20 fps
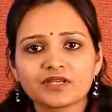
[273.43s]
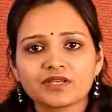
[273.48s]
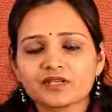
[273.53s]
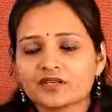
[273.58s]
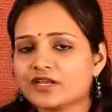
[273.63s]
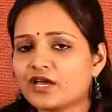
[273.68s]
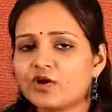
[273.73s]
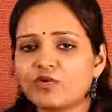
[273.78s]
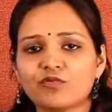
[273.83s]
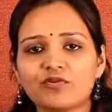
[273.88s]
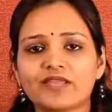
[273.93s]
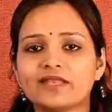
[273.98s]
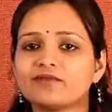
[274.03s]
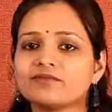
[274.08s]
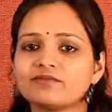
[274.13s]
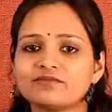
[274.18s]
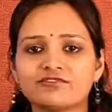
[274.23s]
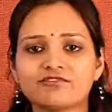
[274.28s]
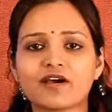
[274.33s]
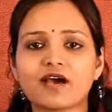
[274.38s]
Now
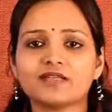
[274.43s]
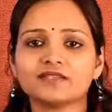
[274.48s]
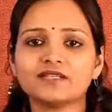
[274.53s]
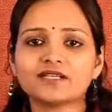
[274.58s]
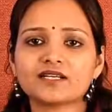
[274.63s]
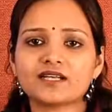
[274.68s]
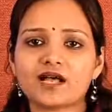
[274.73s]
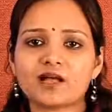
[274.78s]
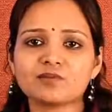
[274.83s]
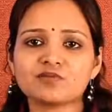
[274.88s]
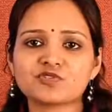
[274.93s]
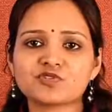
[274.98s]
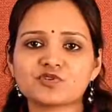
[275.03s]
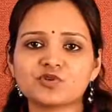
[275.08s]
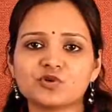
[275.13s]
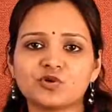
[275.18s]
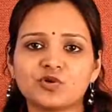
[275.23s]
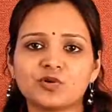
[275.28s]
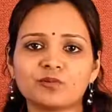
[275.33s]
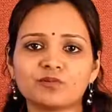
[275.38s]
when father comes
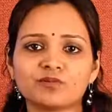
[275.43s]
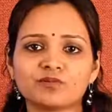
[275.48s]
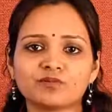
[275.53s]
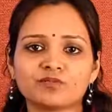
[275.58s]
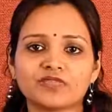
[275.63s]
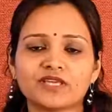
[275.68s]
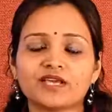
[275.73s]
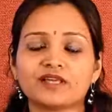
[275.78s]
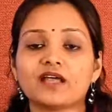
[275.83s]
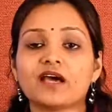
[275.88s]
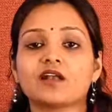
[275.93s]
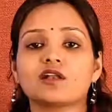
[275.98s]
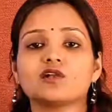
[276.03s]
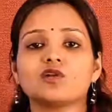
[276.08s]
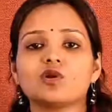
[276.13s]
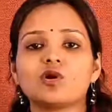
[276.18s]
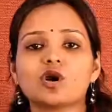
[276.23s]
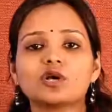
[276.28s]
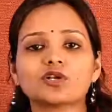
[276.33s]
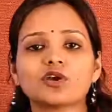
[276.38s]
home, there are a
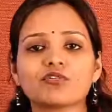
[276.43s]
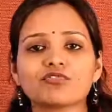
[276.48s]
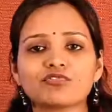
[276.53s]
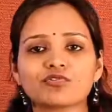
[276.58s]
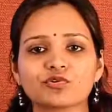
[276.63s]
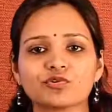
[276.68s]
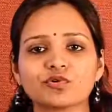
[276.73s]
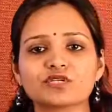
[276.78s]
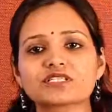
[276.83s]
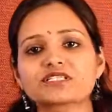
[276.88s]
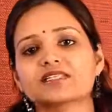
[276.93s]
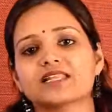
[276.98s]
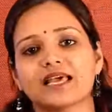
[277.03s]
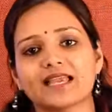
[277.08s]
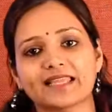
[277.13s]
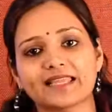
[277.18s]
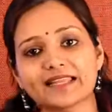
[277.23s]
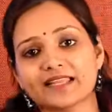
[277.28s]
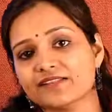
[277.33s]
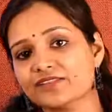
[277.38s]
lot of fruits
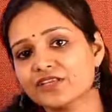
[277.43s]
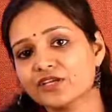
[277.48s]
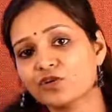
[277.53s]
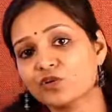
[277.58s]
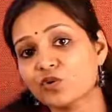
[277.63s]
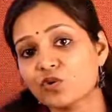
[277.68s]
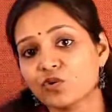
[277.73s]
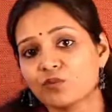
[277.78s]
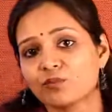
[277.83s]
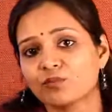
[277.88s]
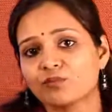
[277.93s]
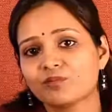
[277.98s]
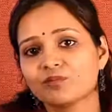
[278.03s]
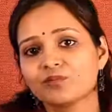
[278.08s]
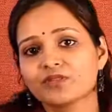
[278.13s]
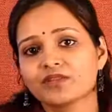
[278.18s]
lying at the home.